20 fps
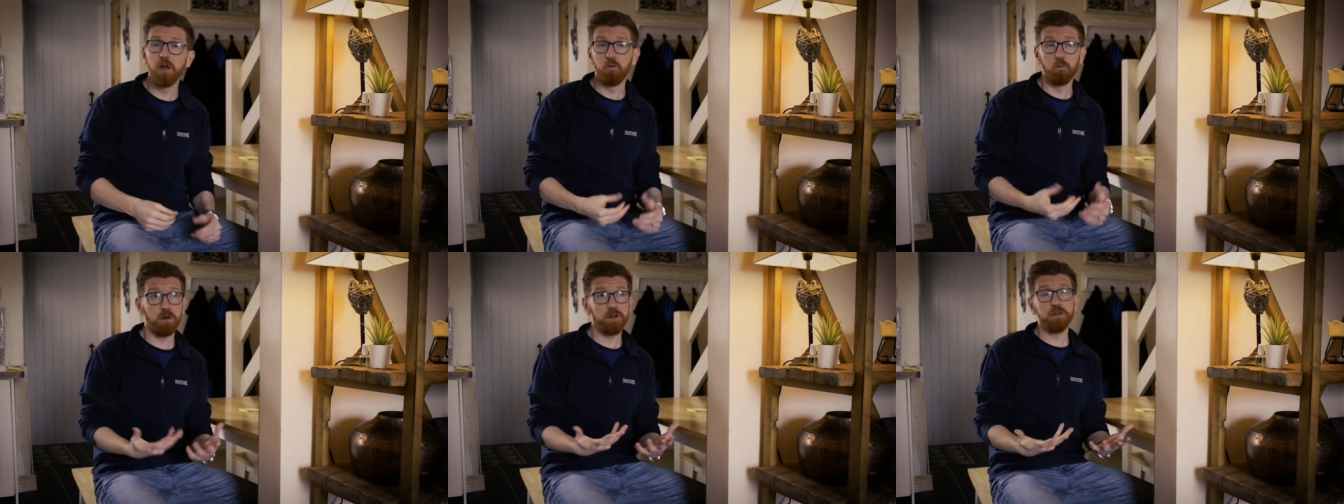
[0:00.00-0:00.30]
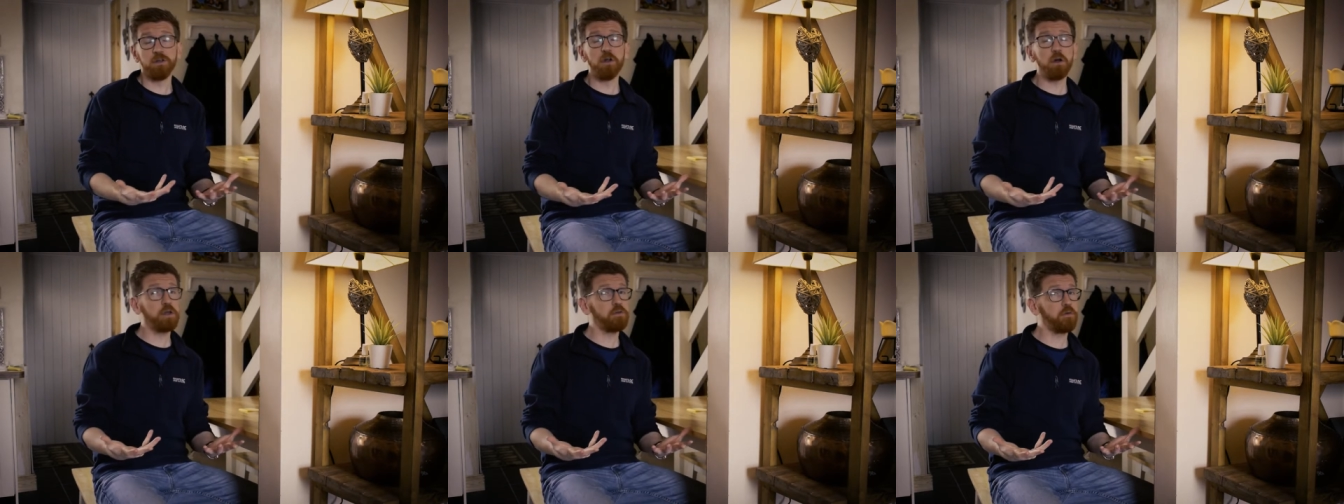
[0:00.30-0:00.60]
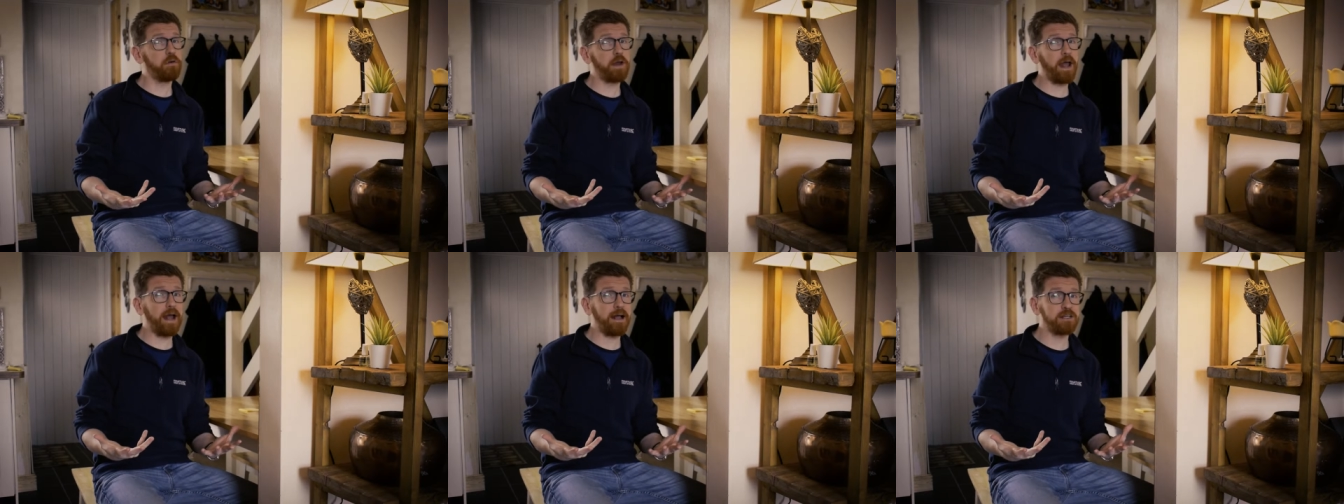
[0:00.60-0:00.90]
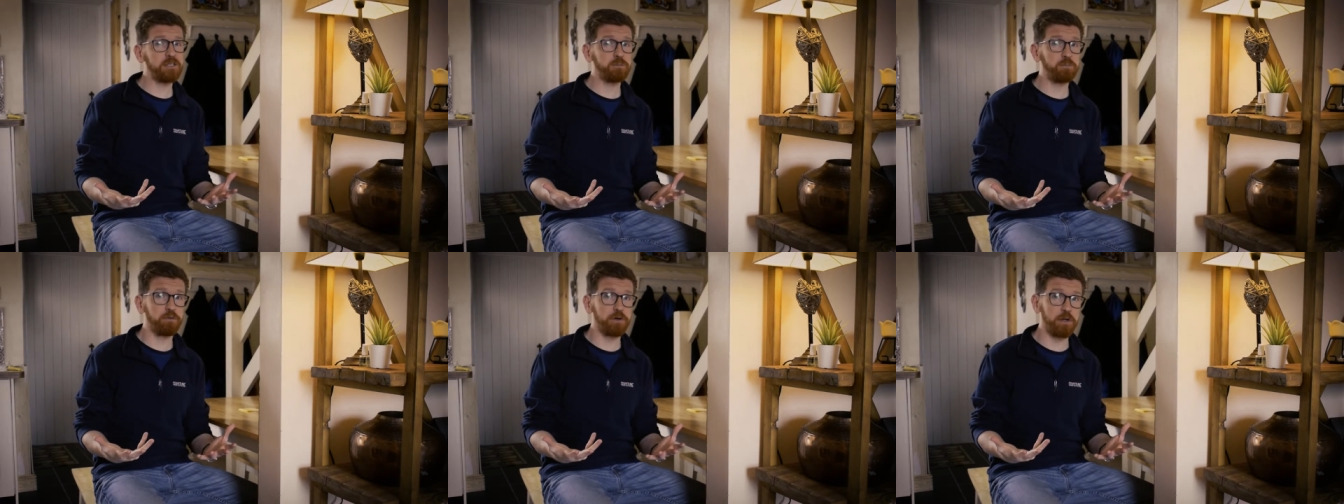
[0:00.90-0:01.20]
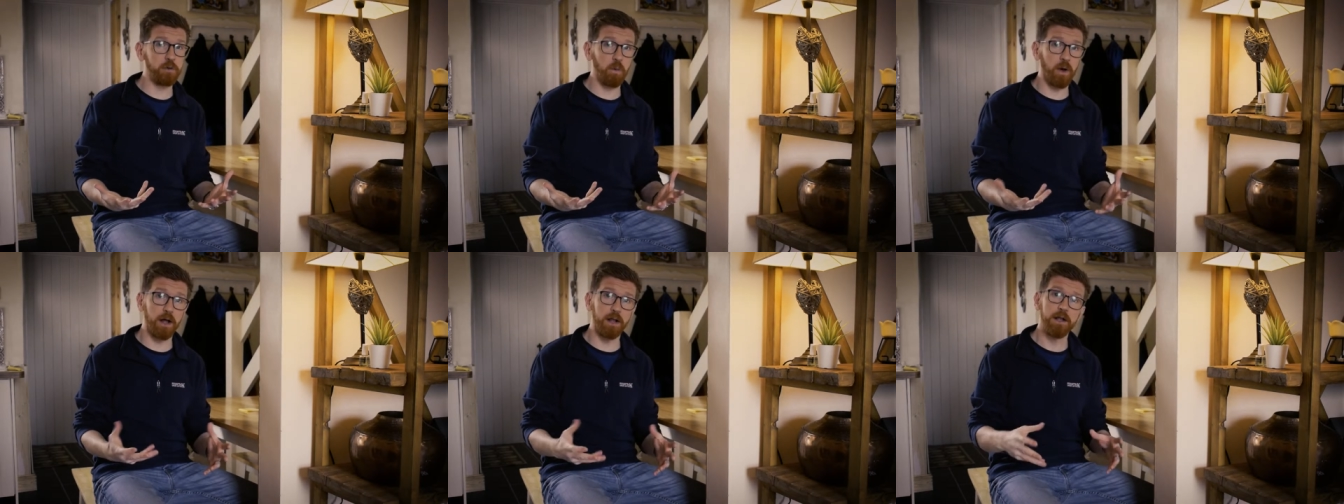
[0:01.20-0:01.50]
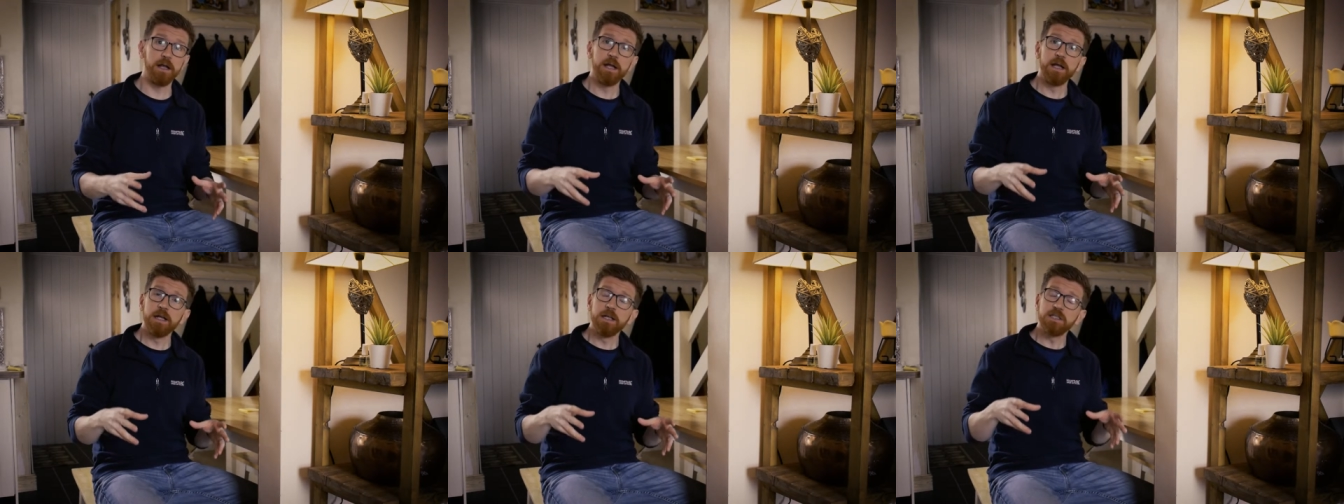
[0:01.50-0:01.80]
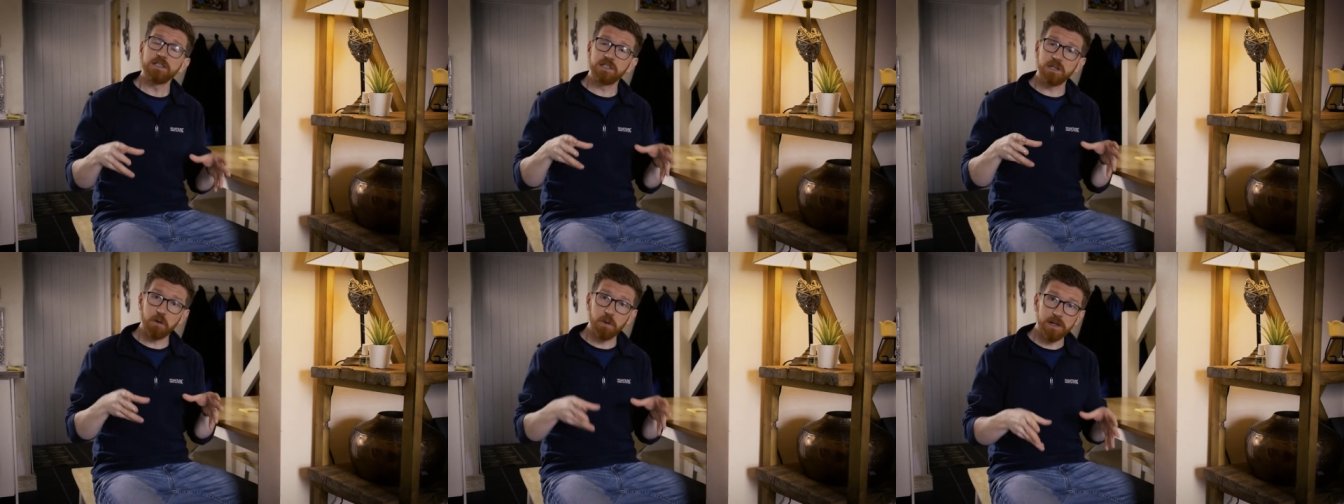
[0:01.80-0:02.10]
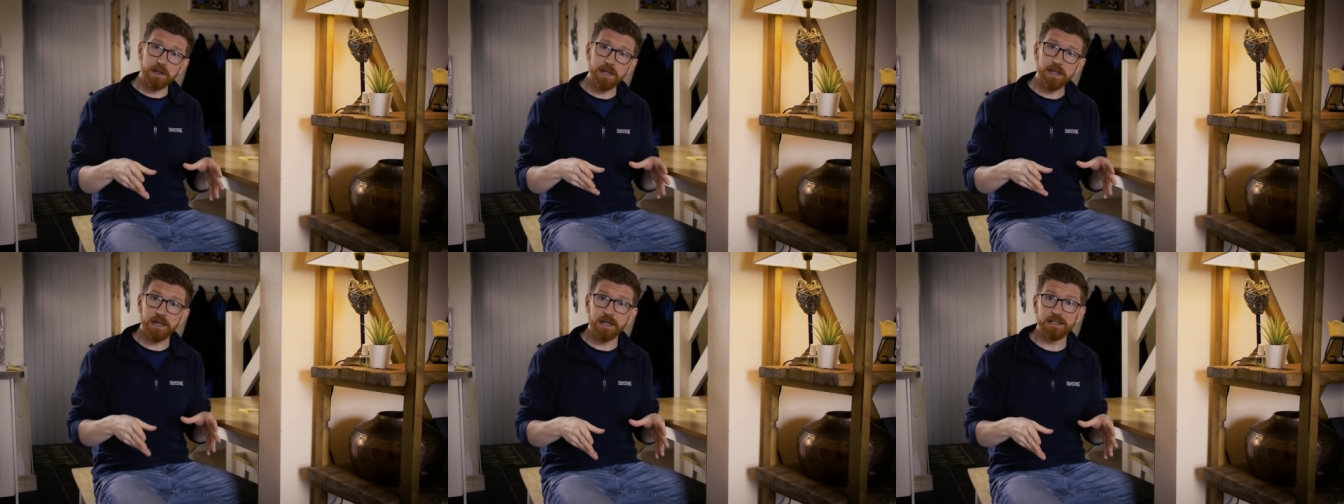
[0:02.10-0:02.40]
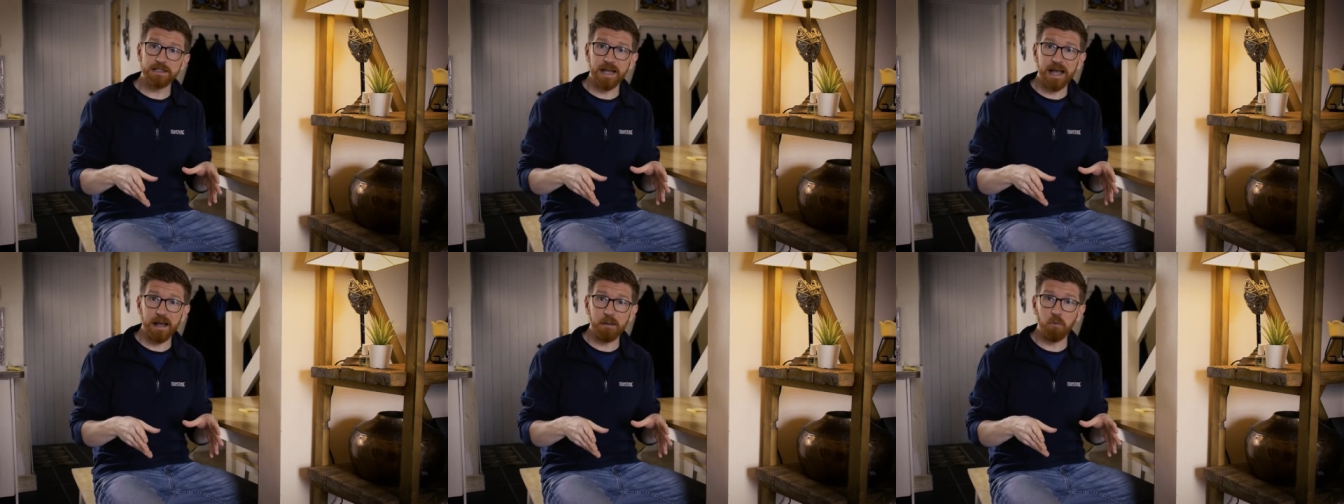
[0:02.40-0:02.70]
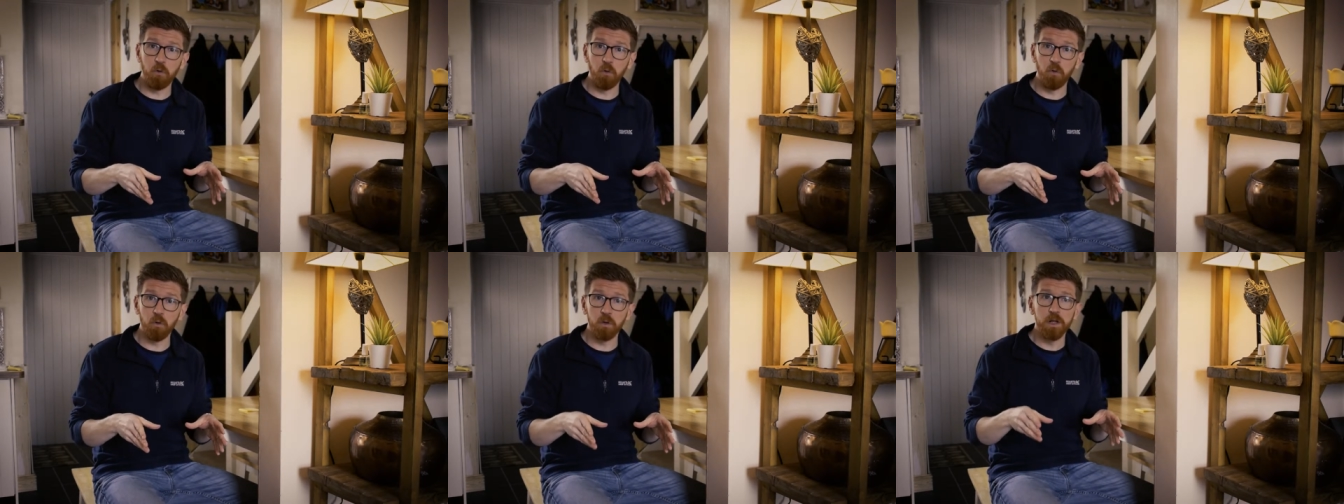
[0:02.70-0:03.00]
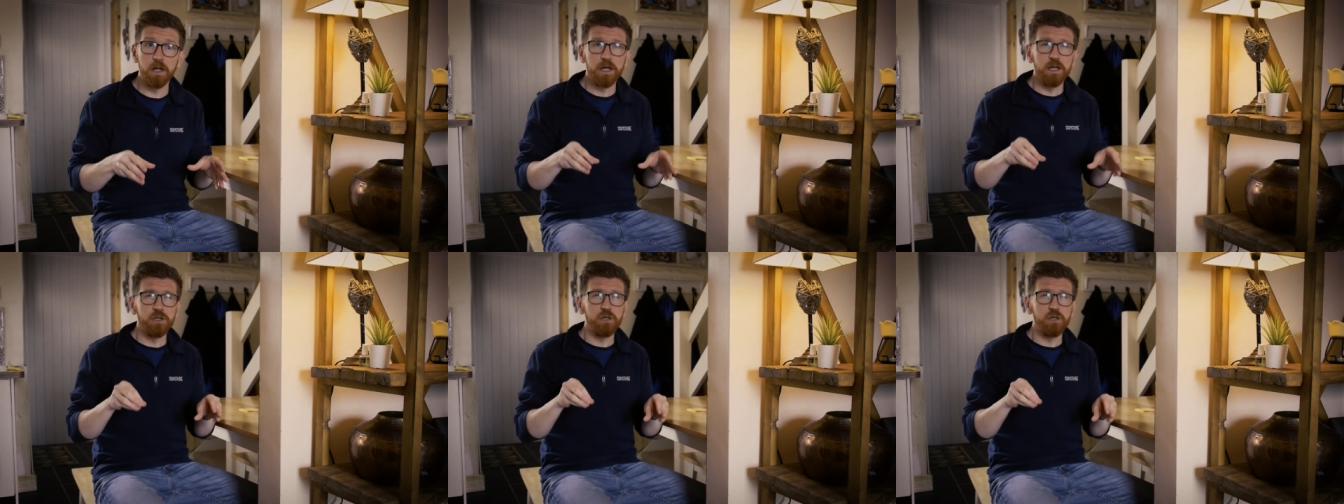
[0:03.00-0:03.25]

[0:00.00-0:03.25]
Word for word: Well, you know your own house pretty well, so in the exam hall,